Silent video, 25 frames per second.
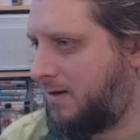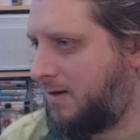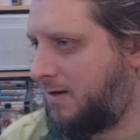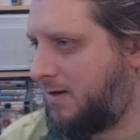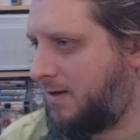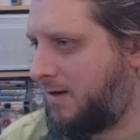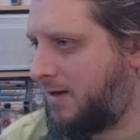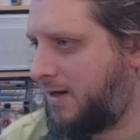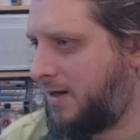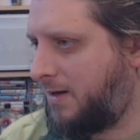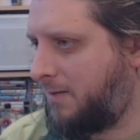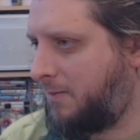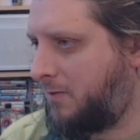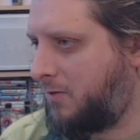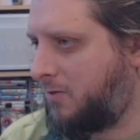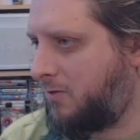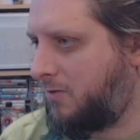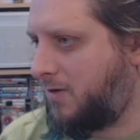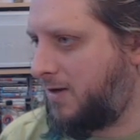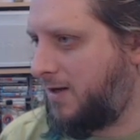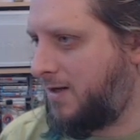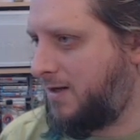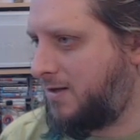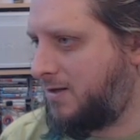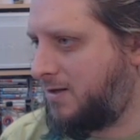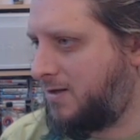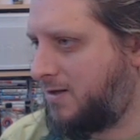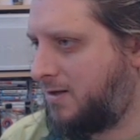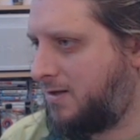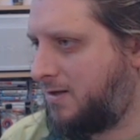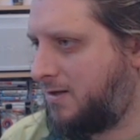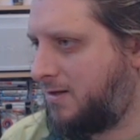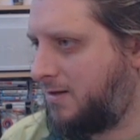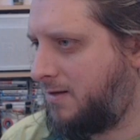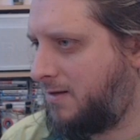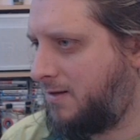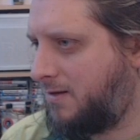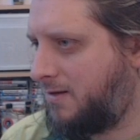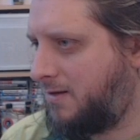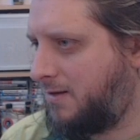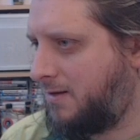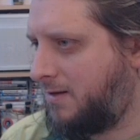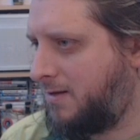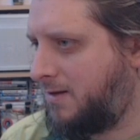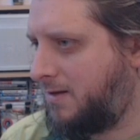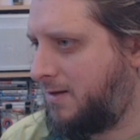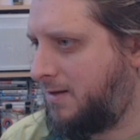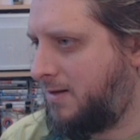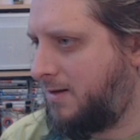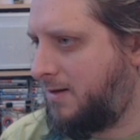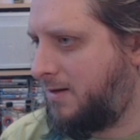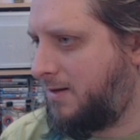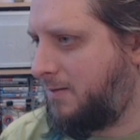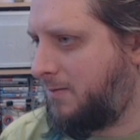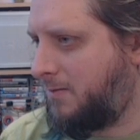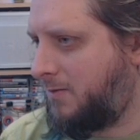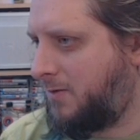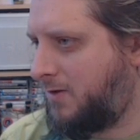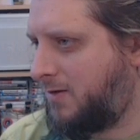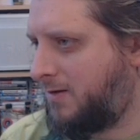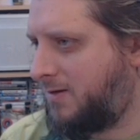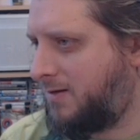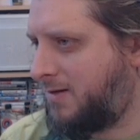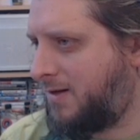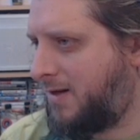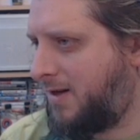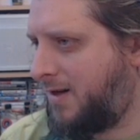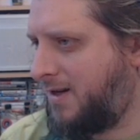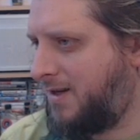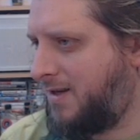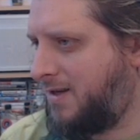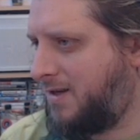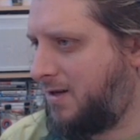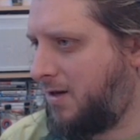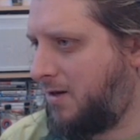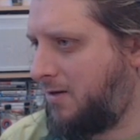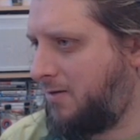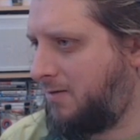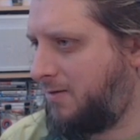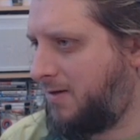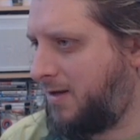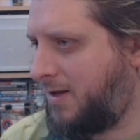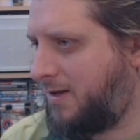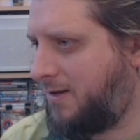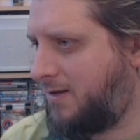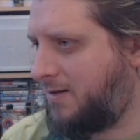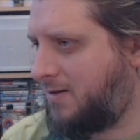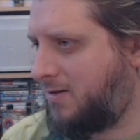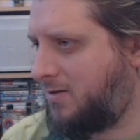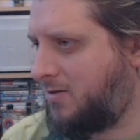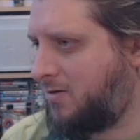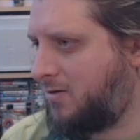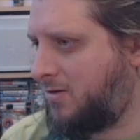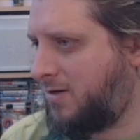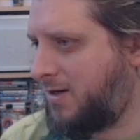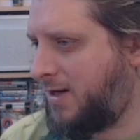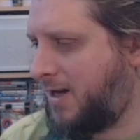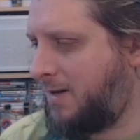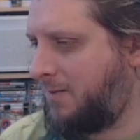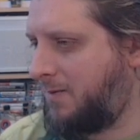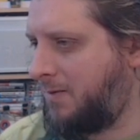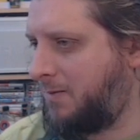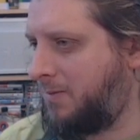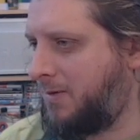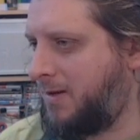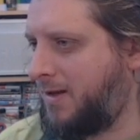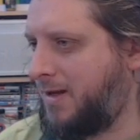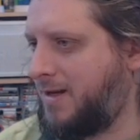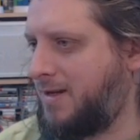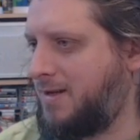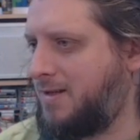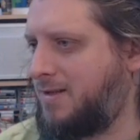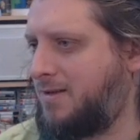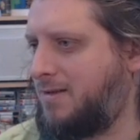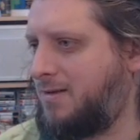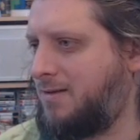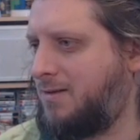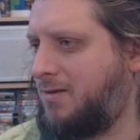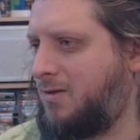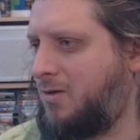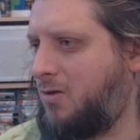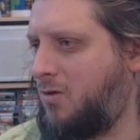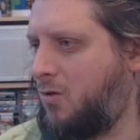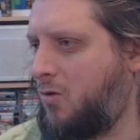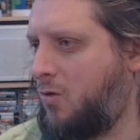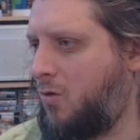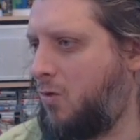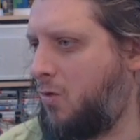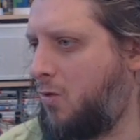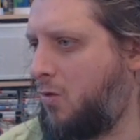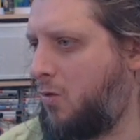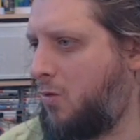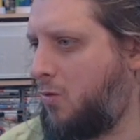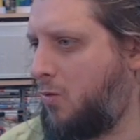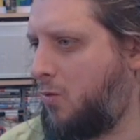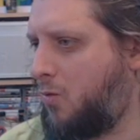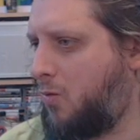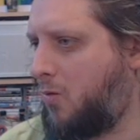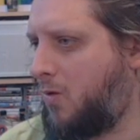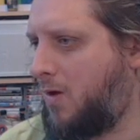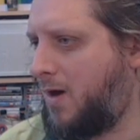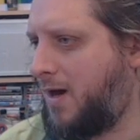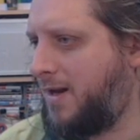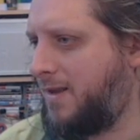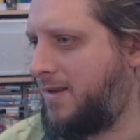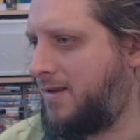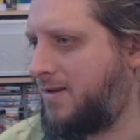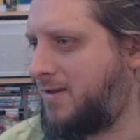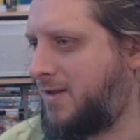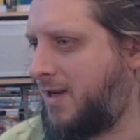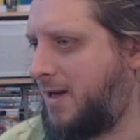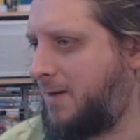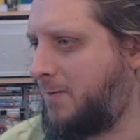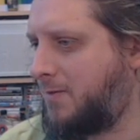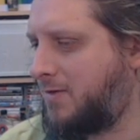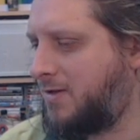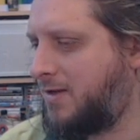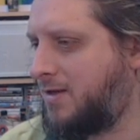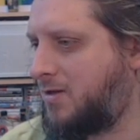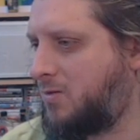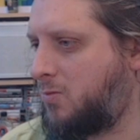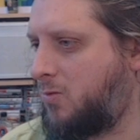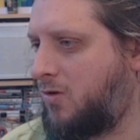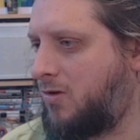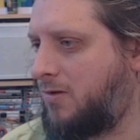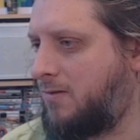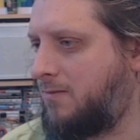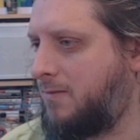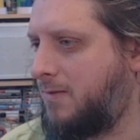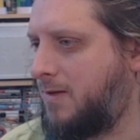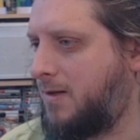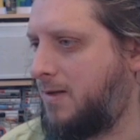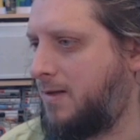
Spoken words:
higher points. But I don't think there's another game that plays quite the same as this one.